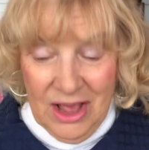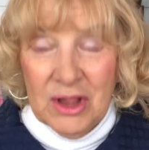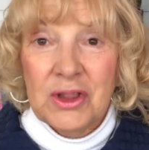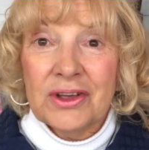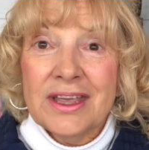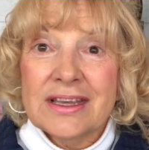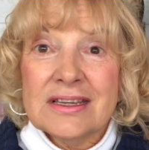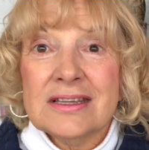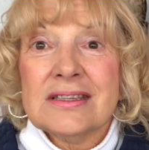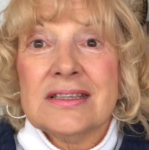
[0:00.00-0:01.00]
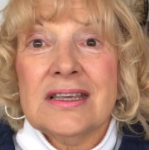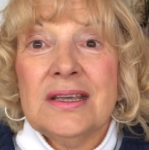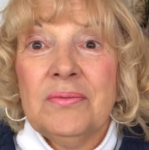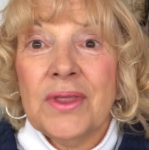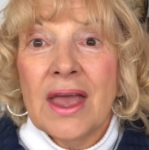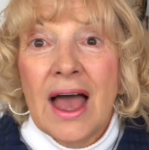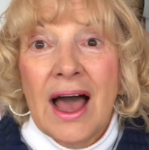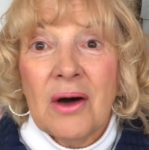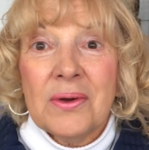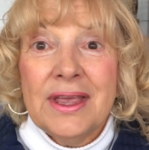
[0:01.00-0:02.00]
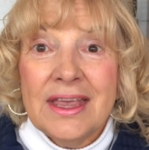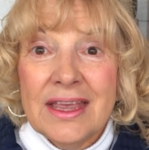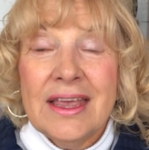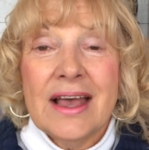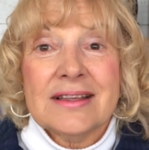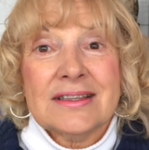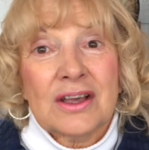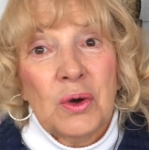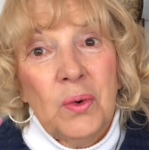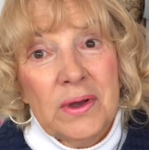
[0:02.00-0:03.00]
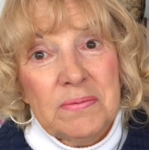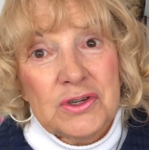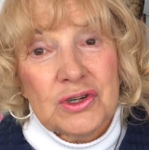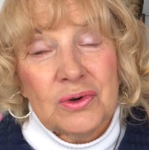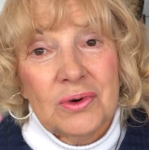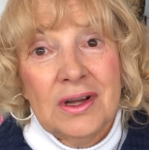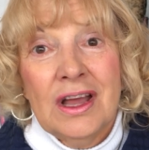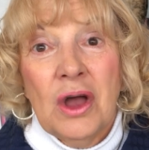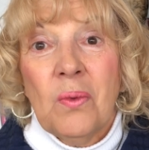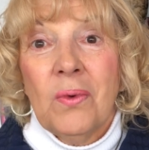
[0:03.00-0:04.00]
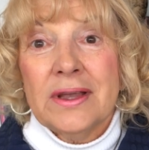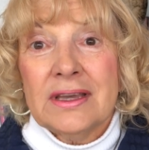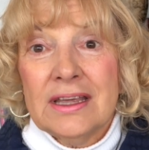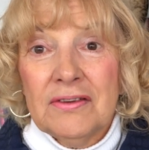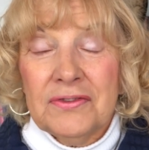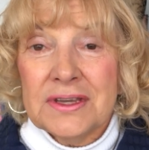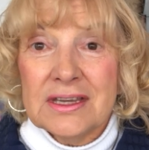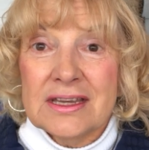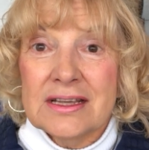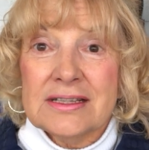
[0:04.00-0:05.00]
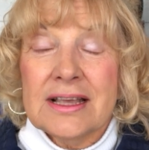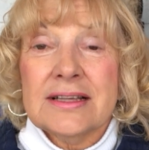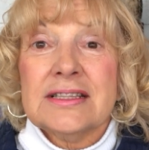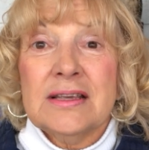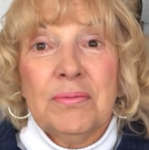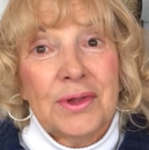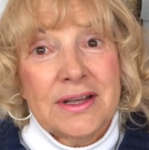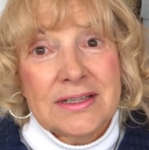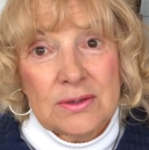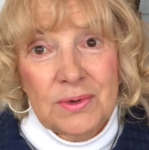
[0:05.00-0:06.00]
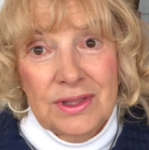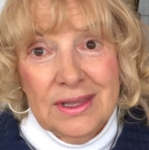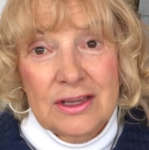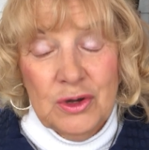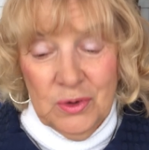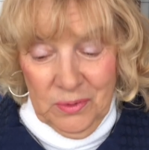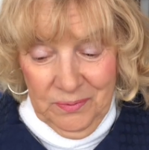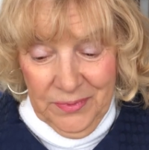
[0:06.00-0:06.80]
looking to see how He has equipped you, what giftedness has He placed within you.